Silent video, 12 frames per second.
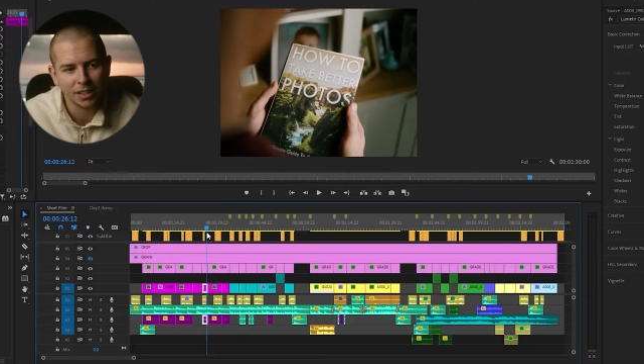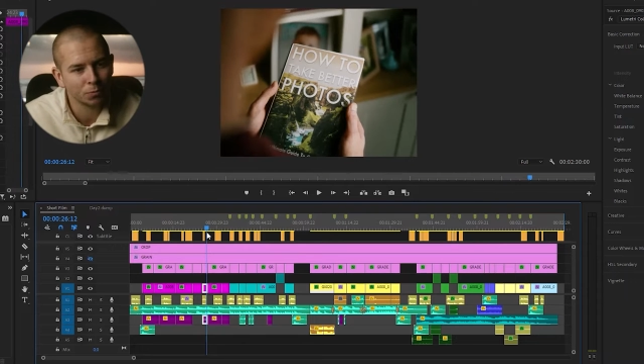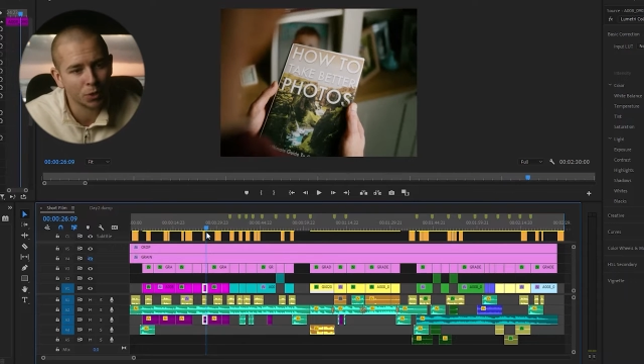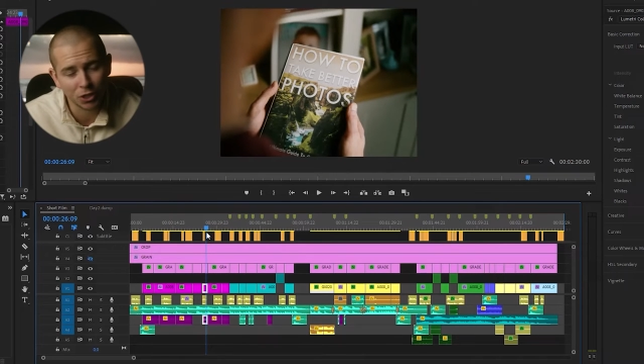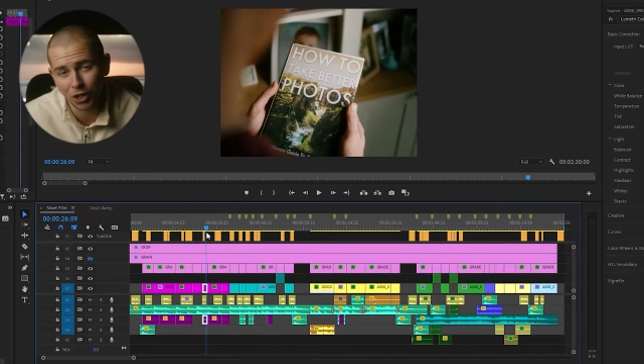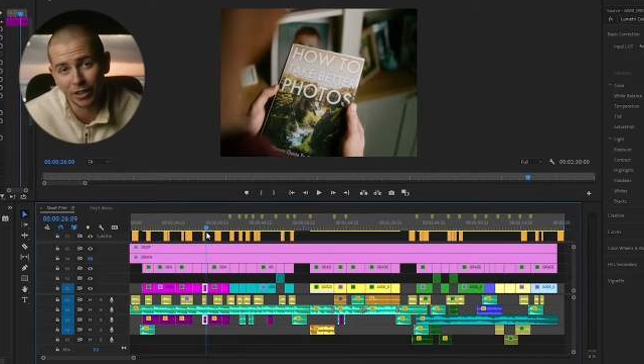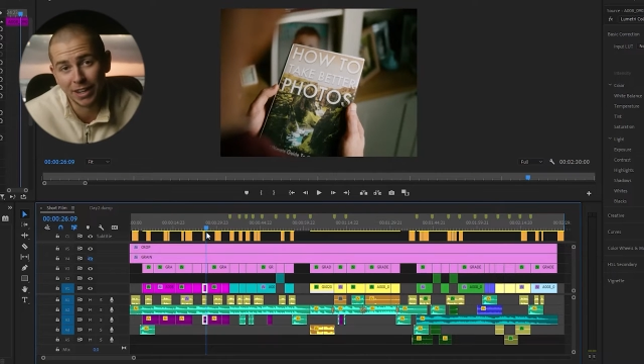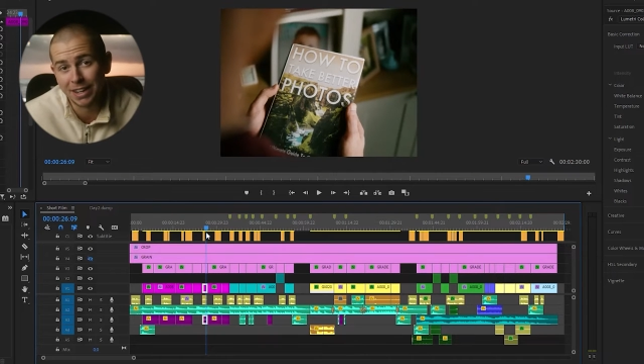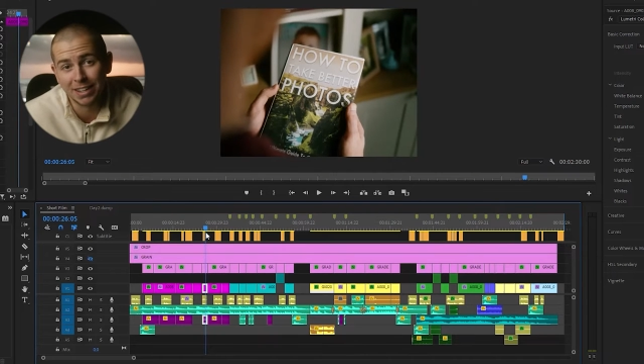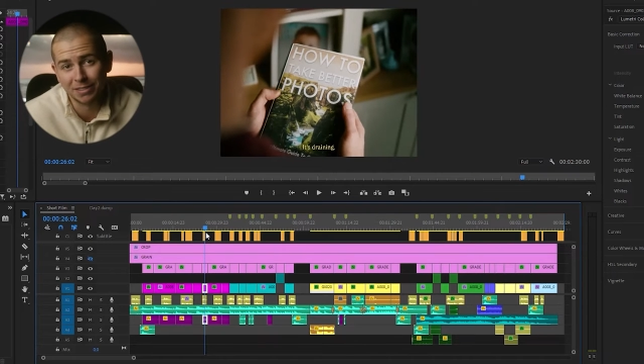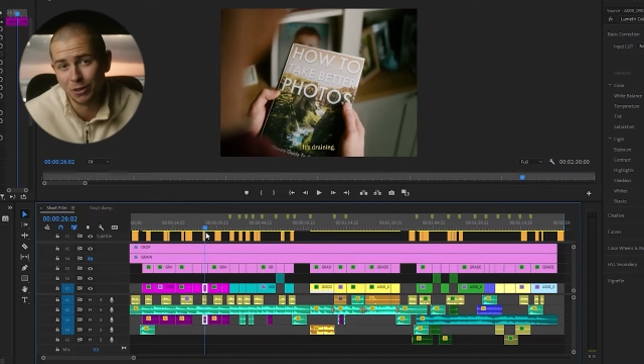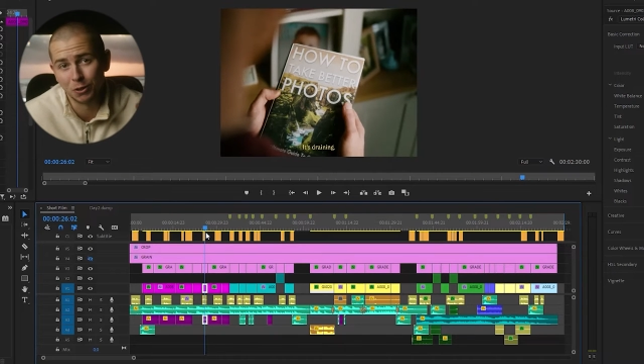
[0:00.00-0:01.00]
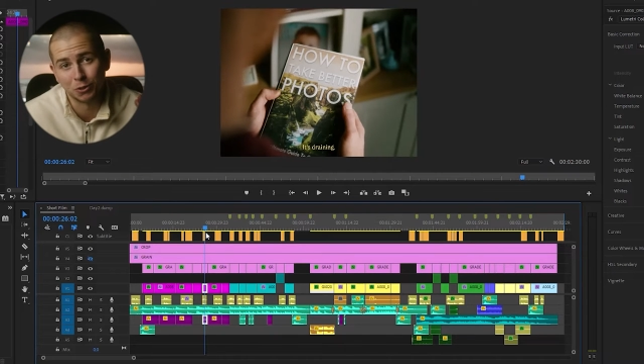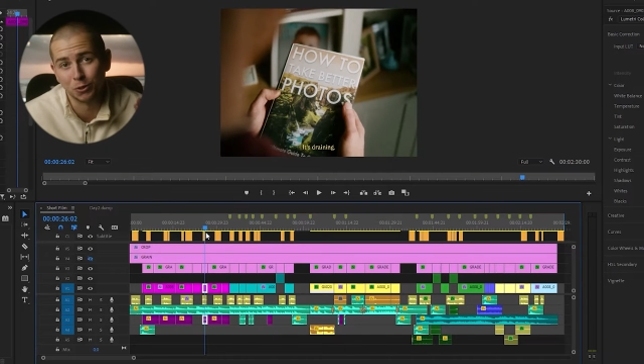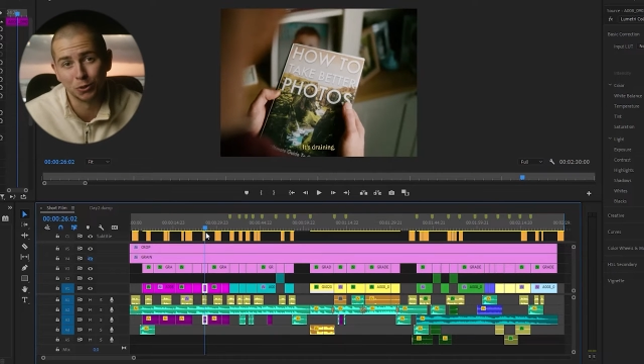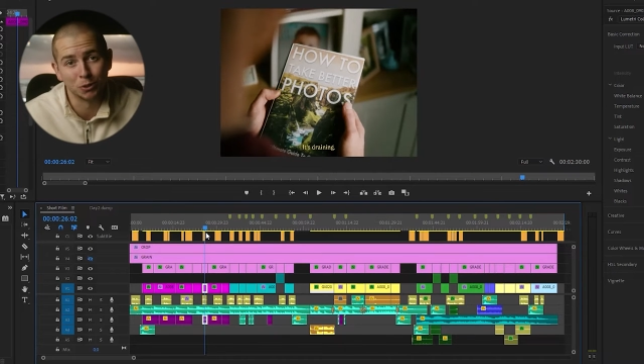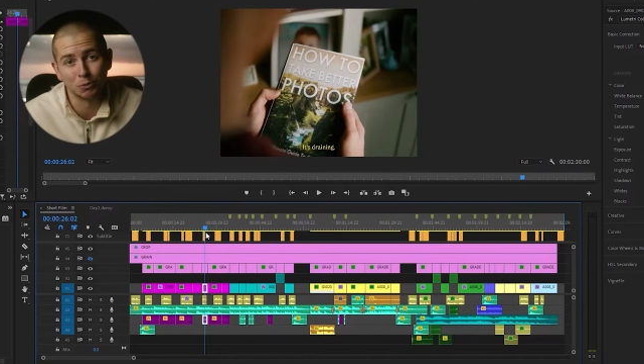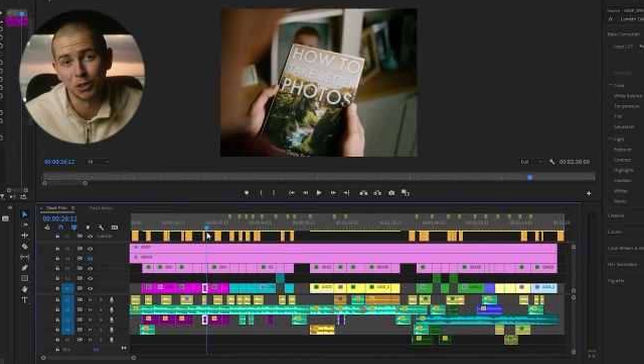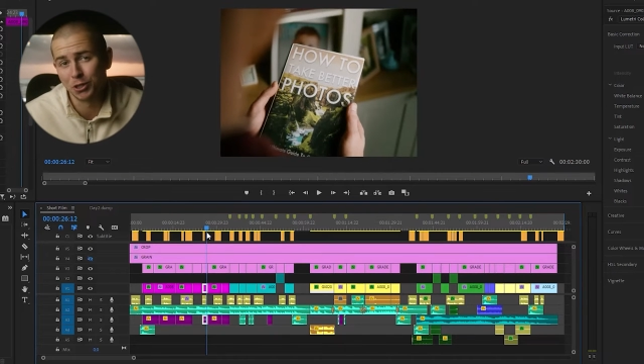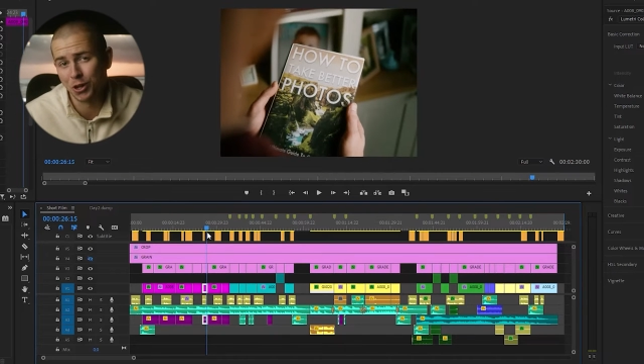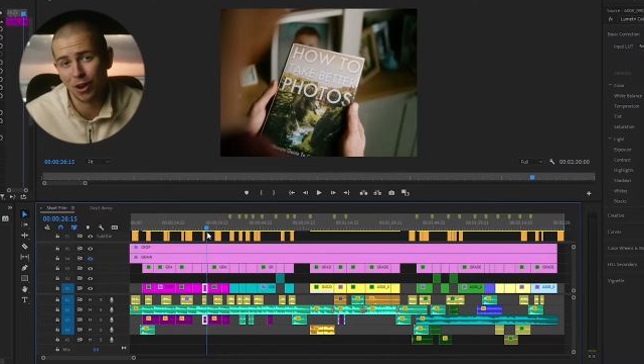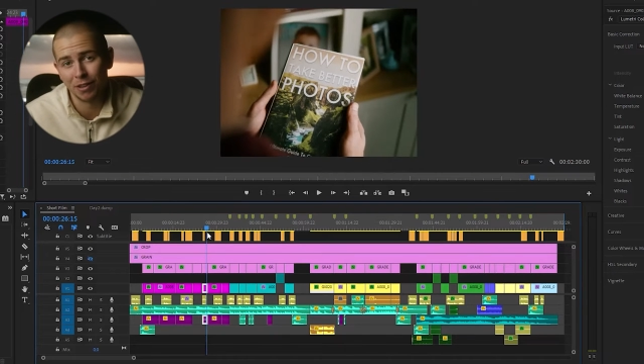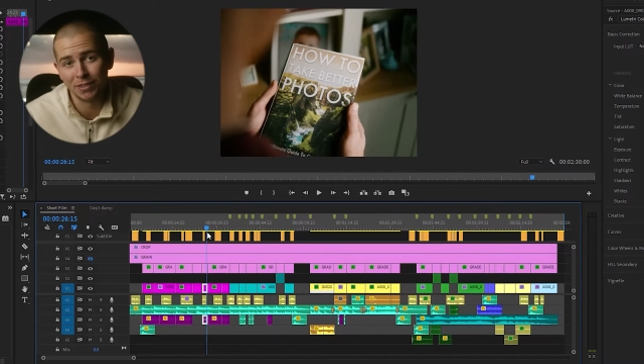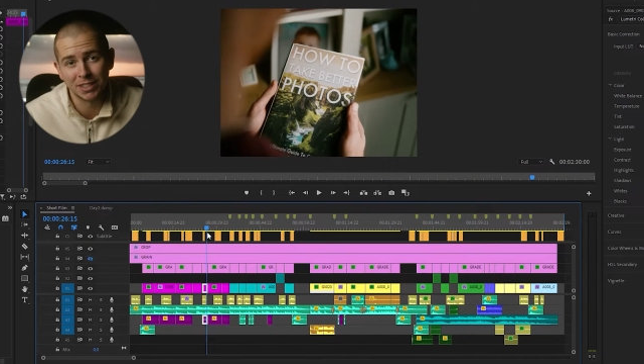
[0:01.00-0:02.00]
which I think it looks awesome because you
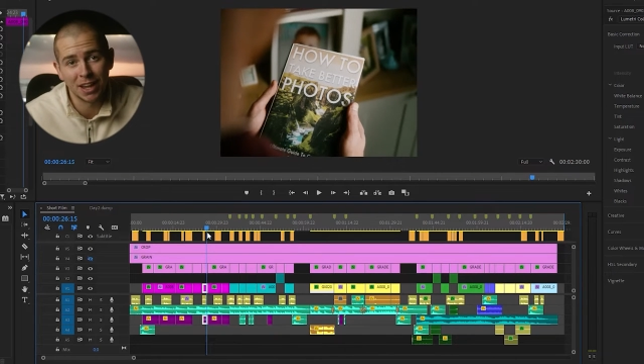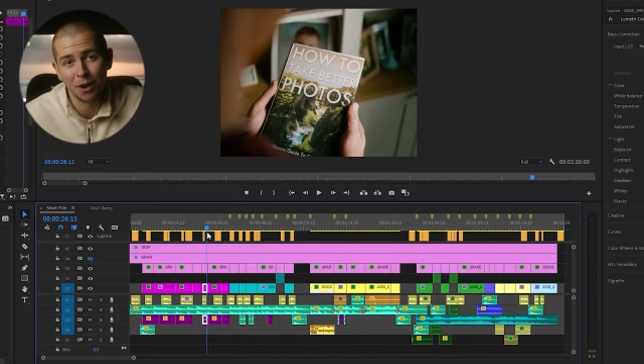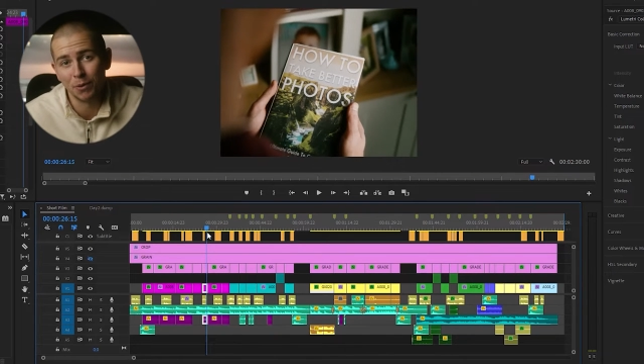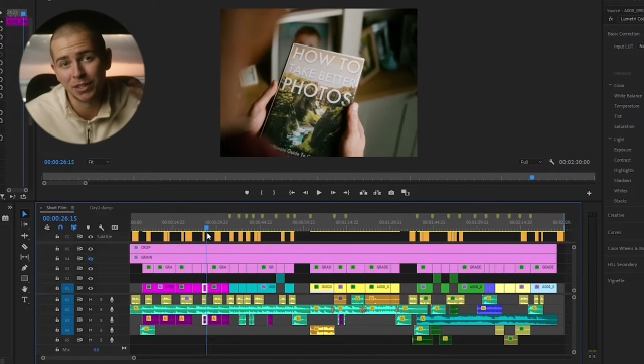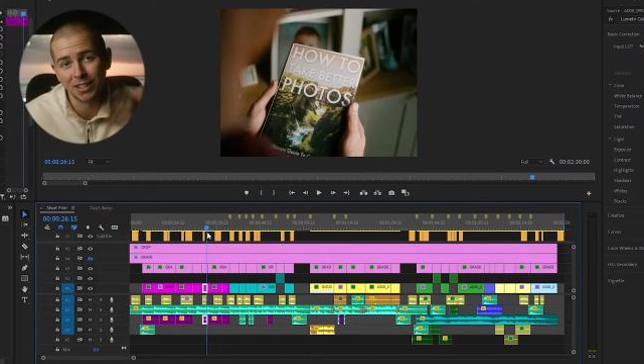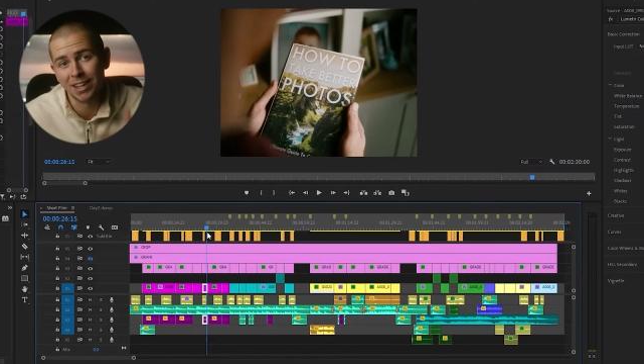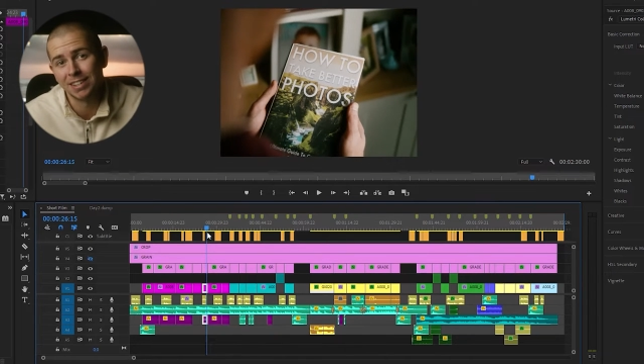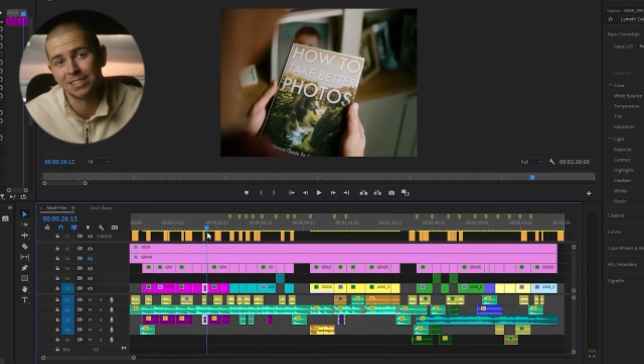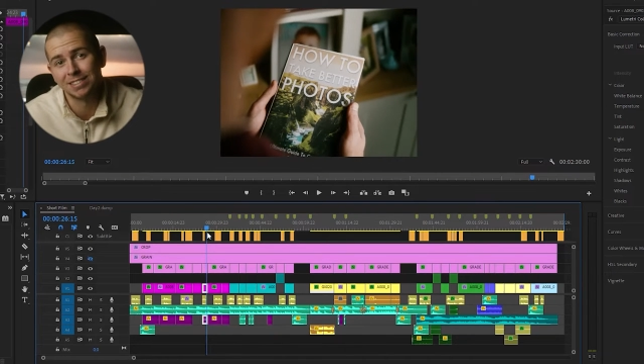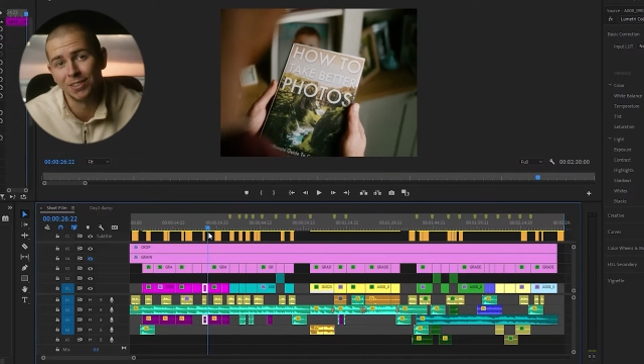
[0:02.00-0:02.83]
can't even tell it's